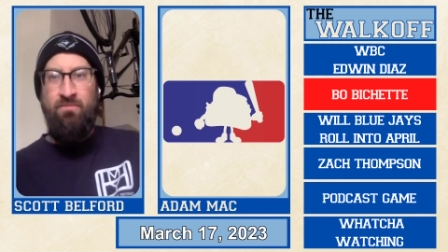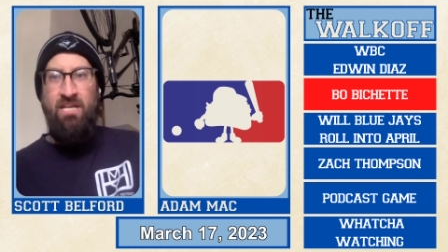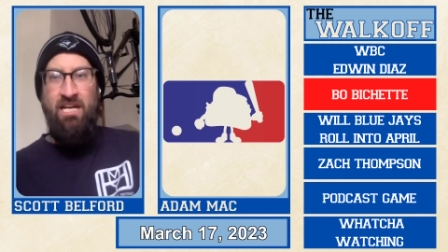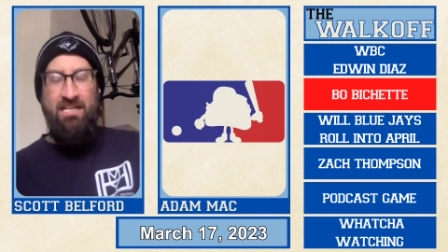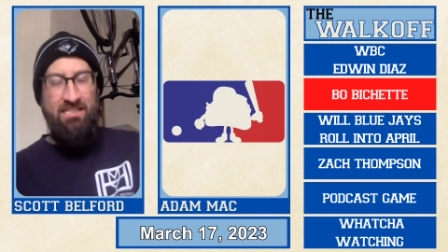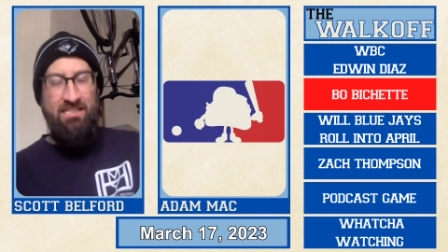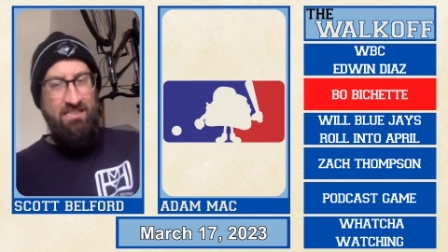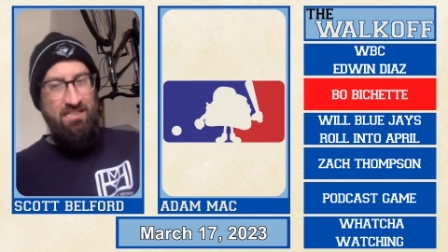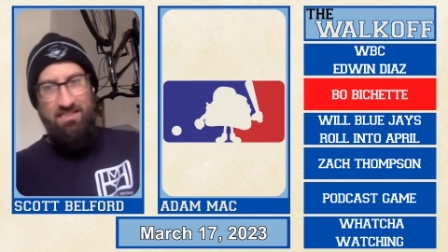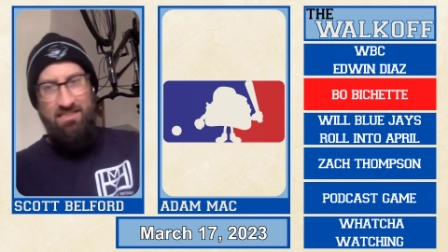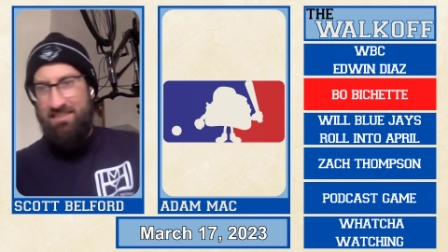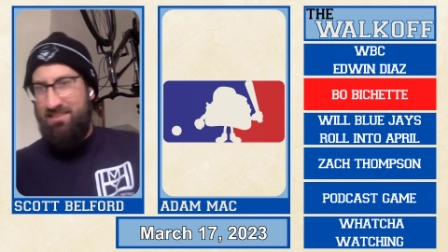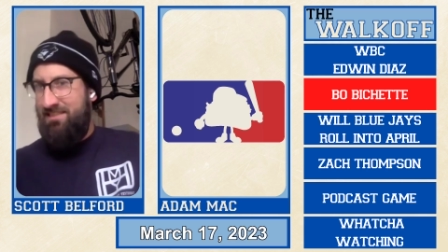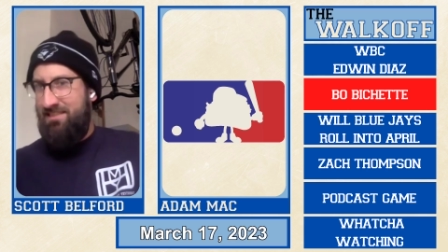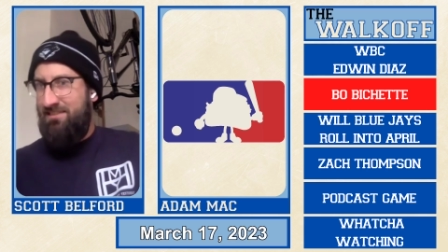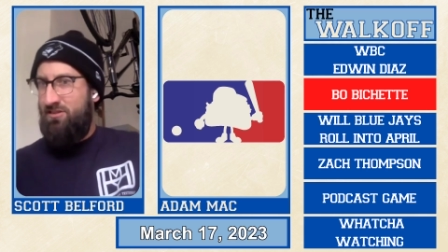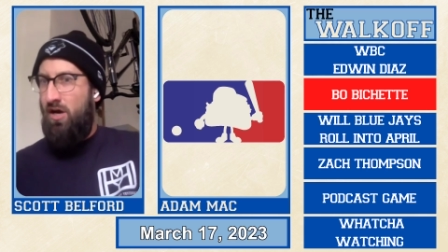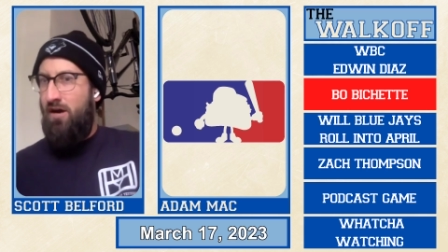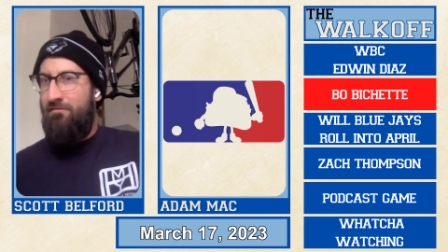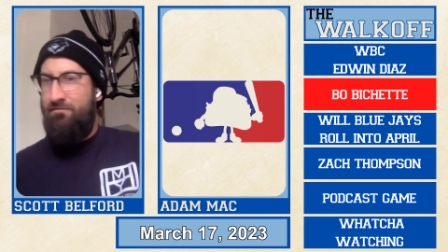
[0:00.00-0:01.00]
and this
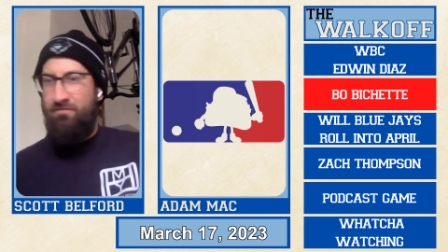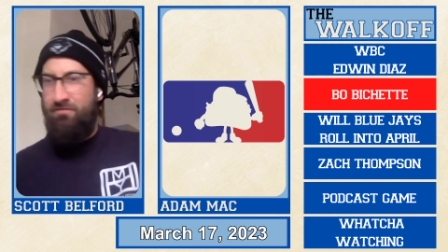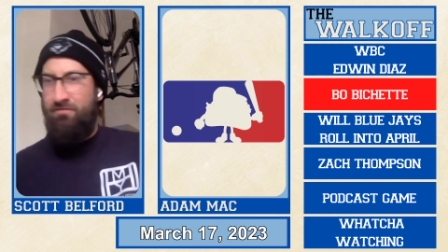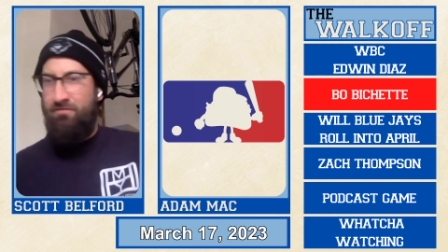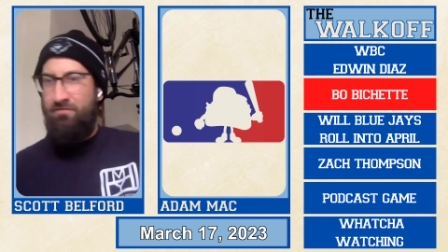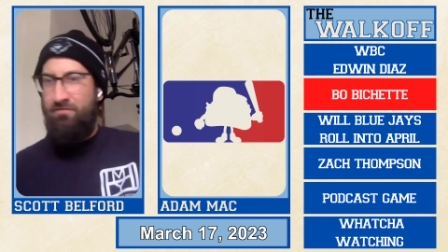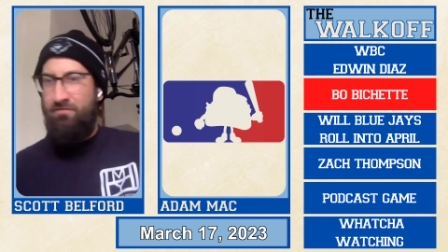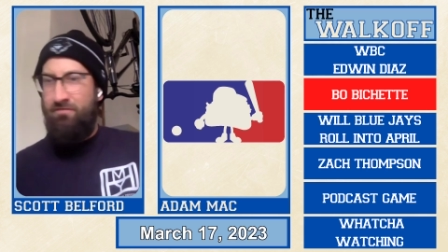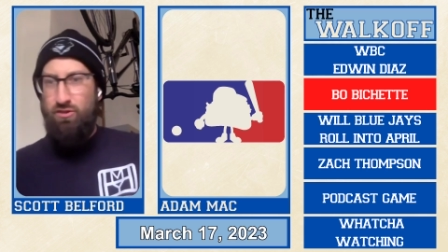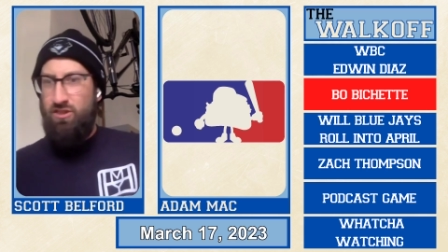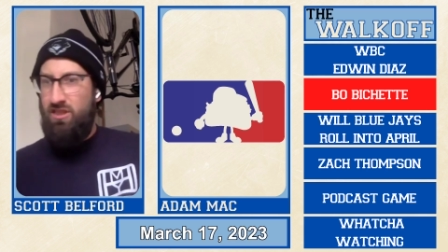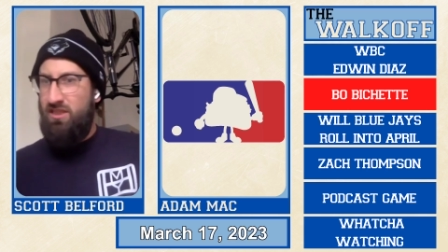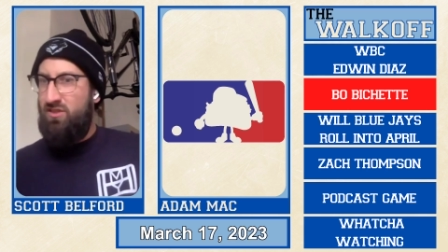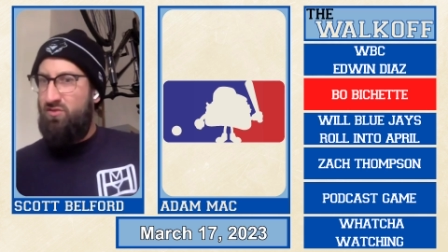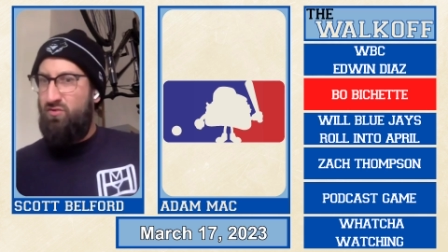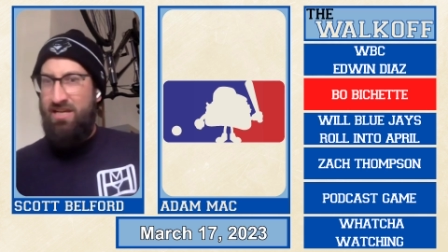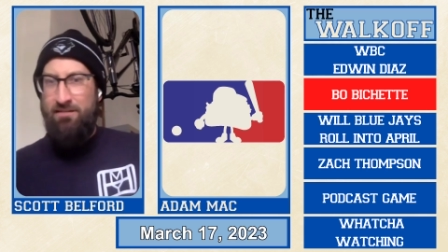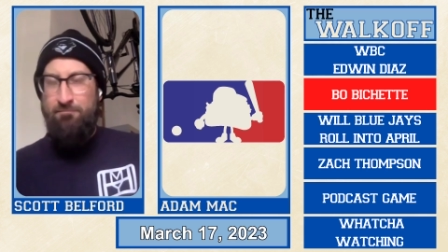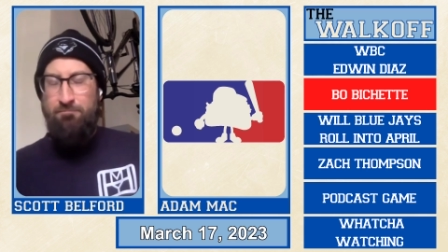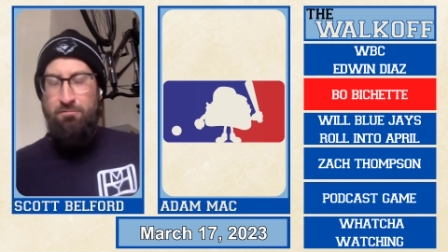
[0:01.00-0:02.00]
is not from a Blue
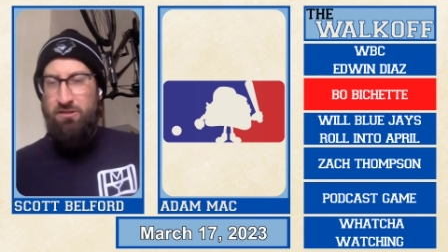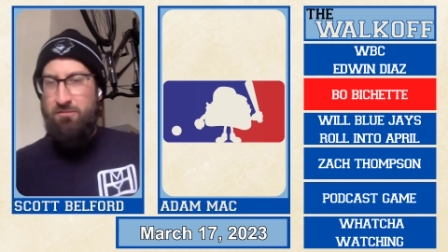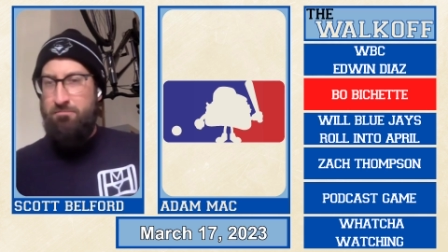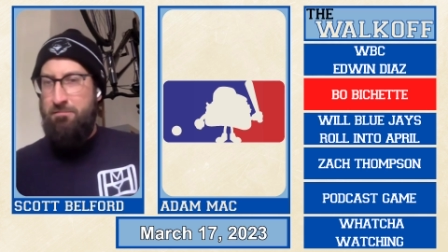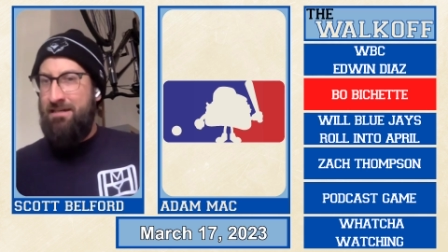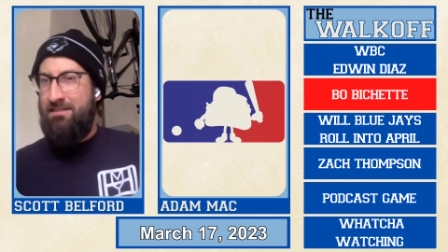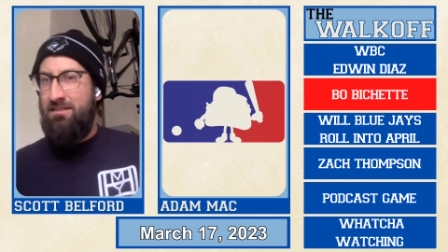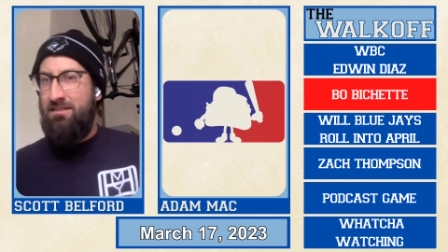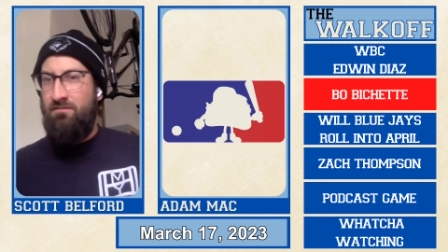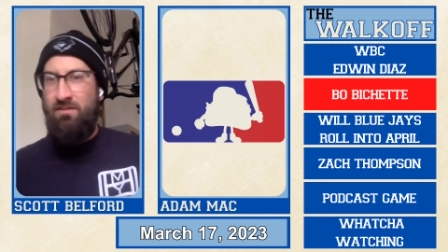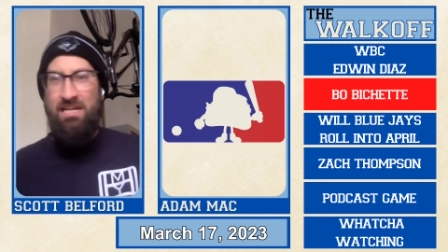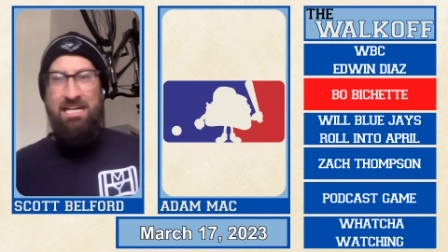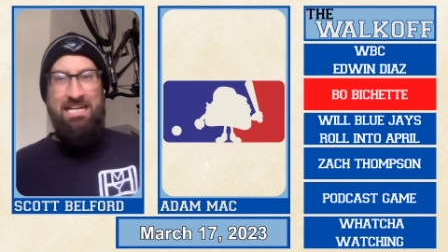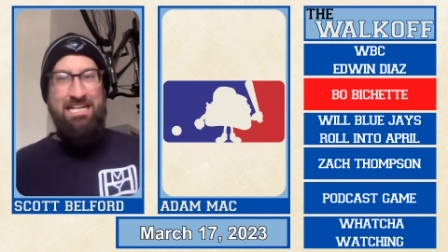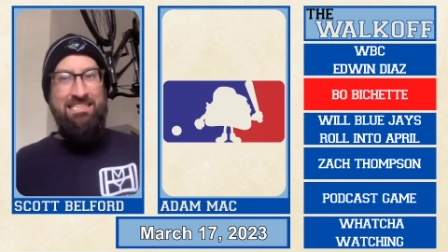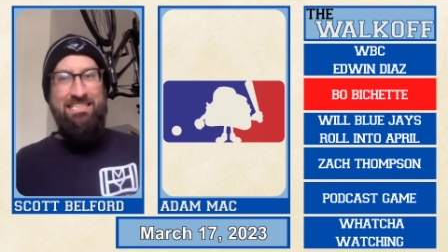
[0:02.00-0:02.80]
Jays fan perspective.